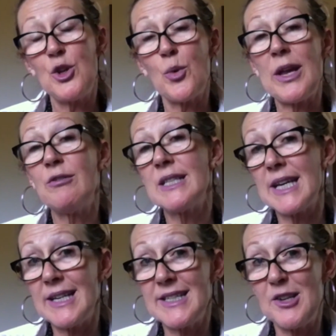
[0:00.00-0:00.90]
you're
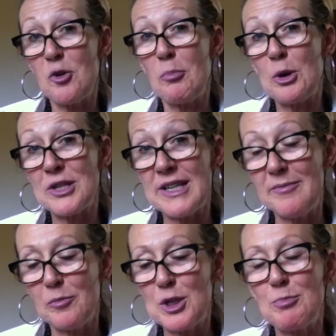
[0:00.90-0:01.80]
irritating your
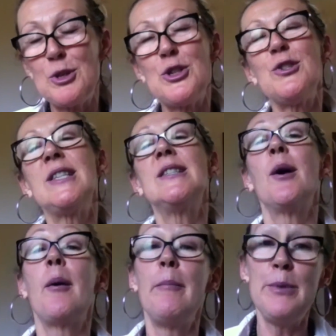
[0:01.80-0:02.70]
body, which produces
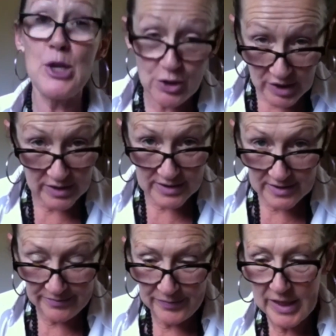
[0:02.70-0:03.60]
a
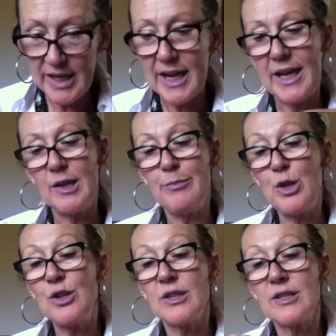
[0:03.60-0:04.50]
mucus, and the
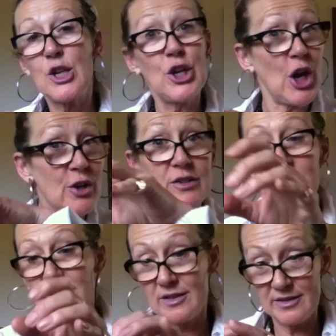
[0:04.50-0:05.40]
mucus
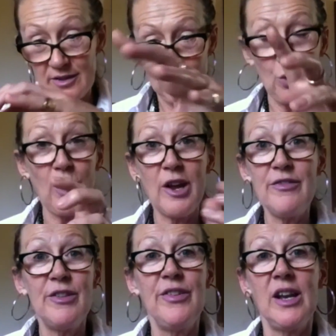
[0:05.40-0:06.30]
coats all
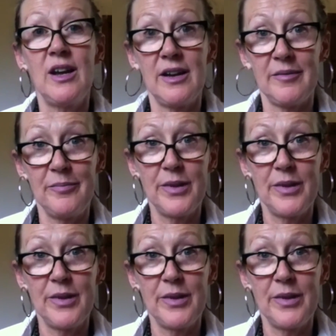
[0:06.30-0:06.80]
over the villi.